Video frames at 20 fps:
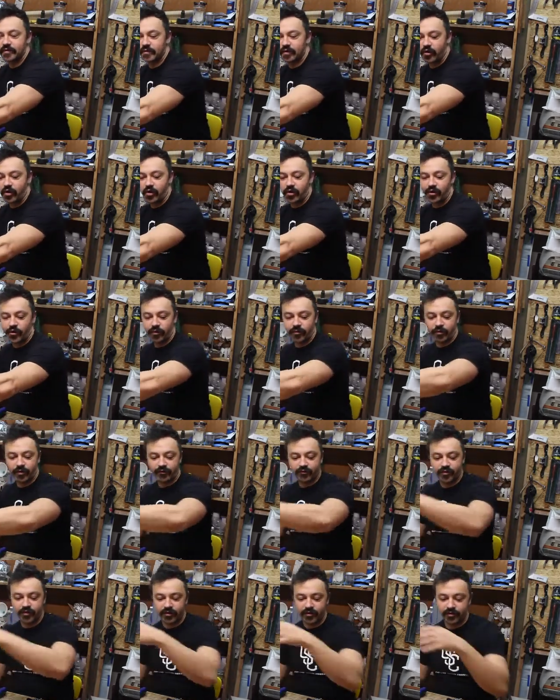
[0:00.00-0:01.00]
I've
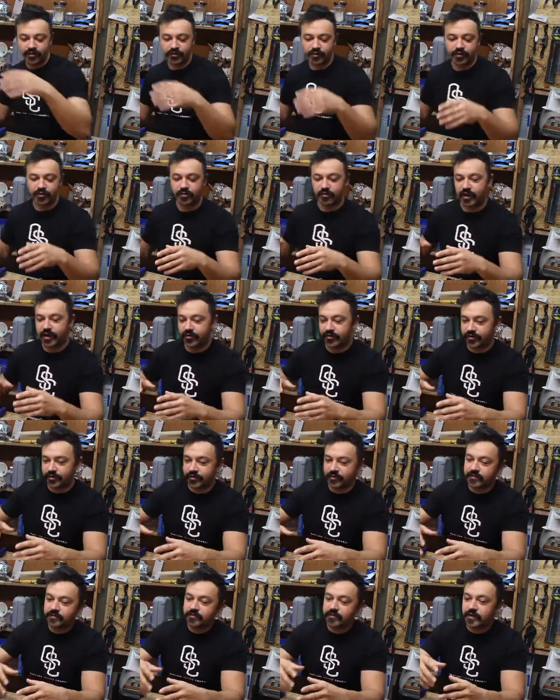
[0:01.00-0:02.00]
done it with a
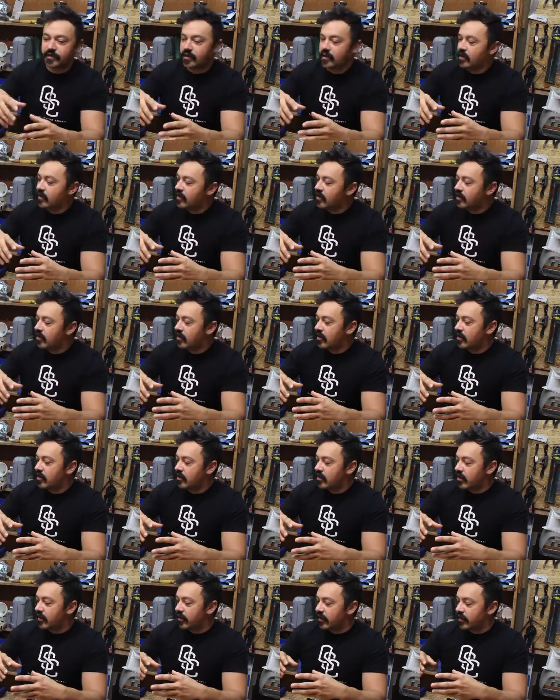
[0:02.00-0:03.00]
router
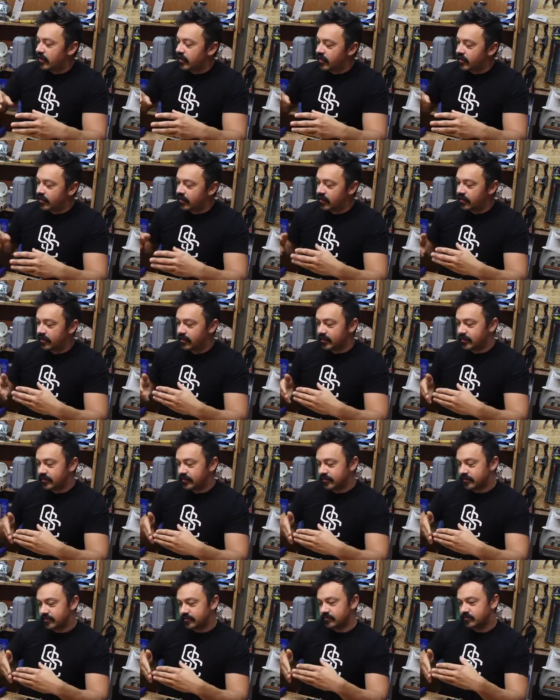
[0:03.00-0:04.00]
and
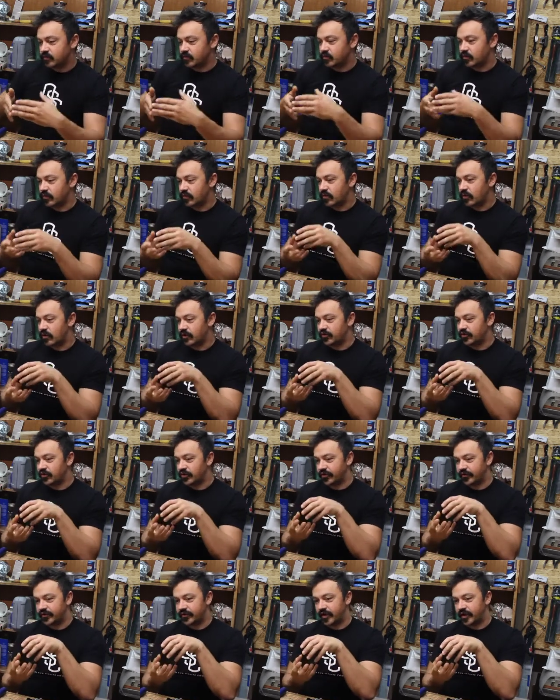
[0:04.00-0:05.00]
a sort
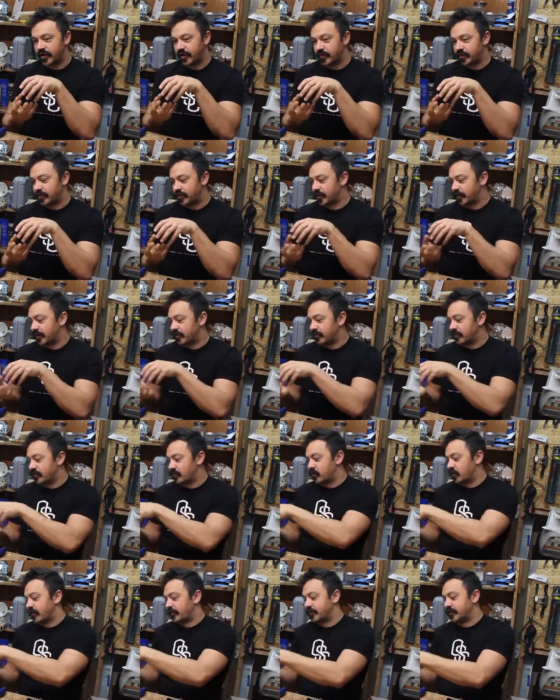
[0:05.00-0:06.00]
of setup that
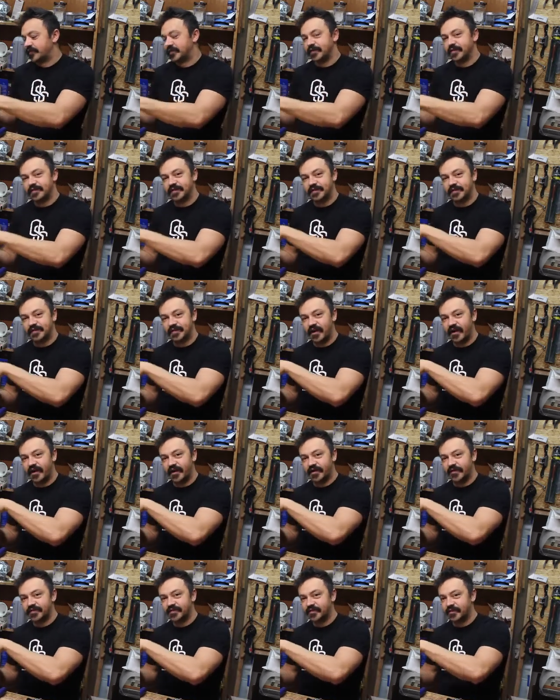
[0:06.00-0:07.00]
references the
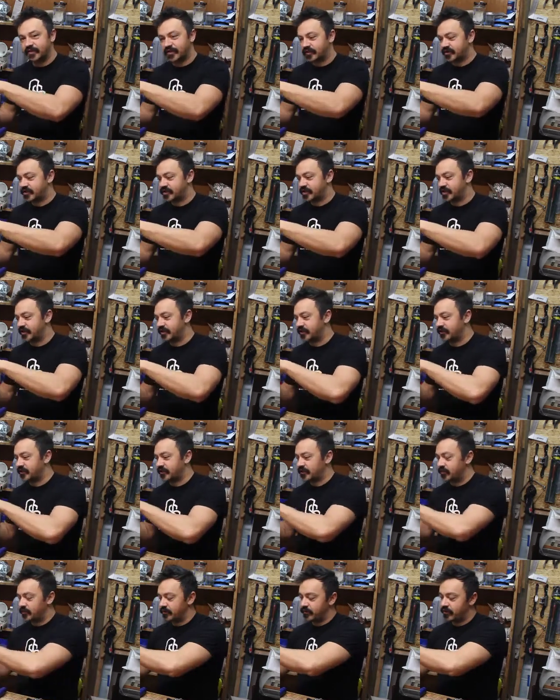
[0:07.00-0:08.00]
sides to cut the channels and
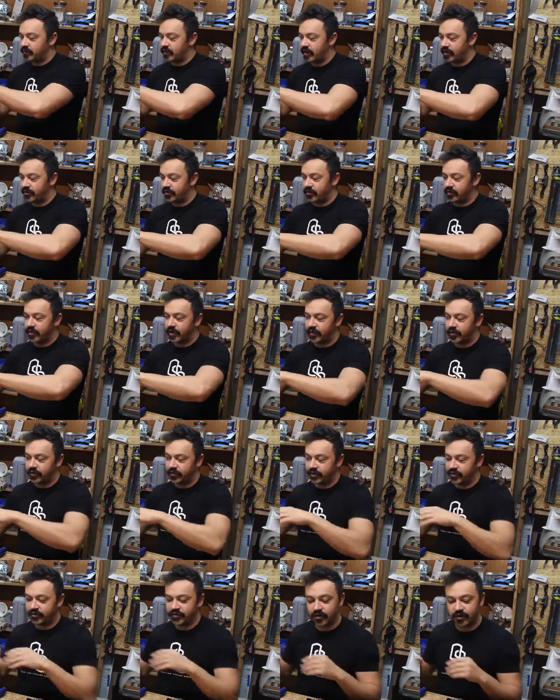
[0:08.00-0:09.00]
you move the router around the
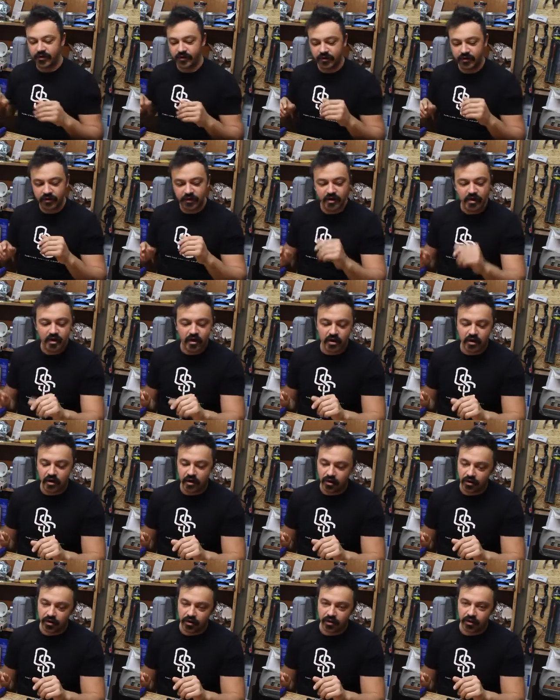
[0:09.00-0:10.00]
guitar.
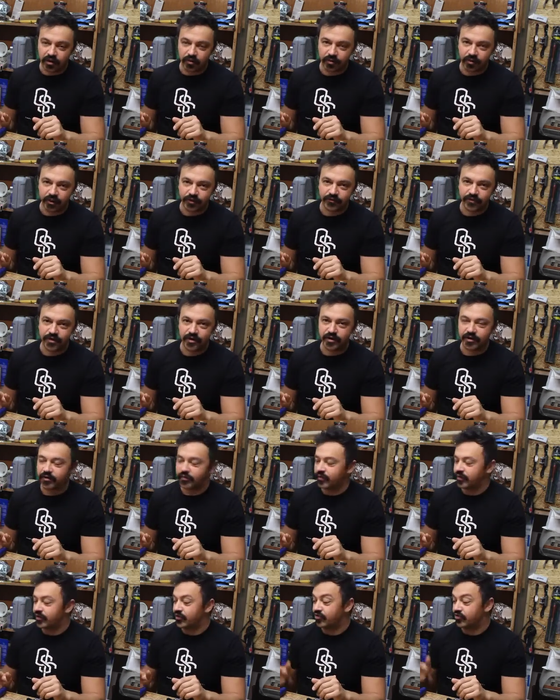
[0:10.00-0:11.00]
I've done it
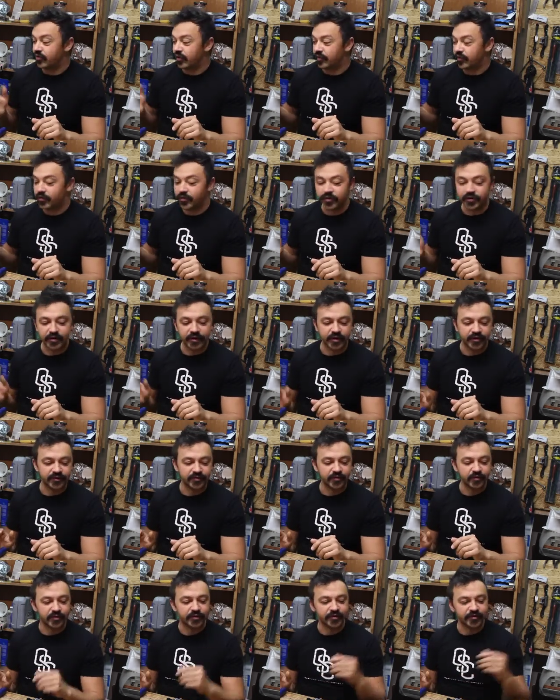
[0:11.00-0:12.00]
with a Dremel and a
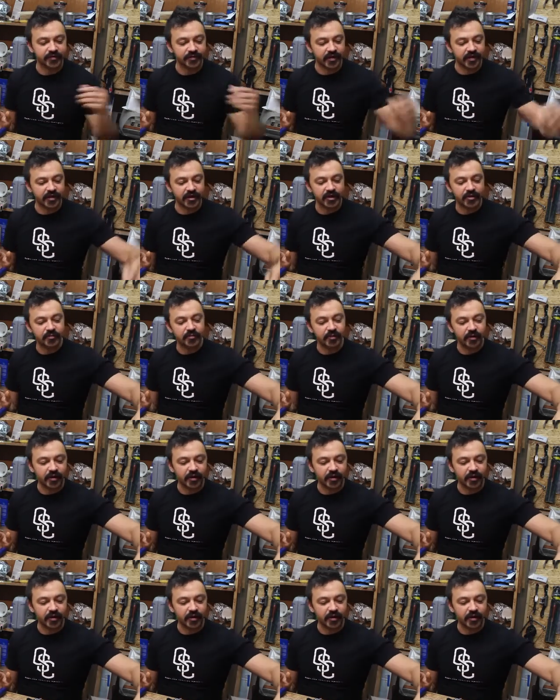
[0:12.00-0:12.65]
similar setup.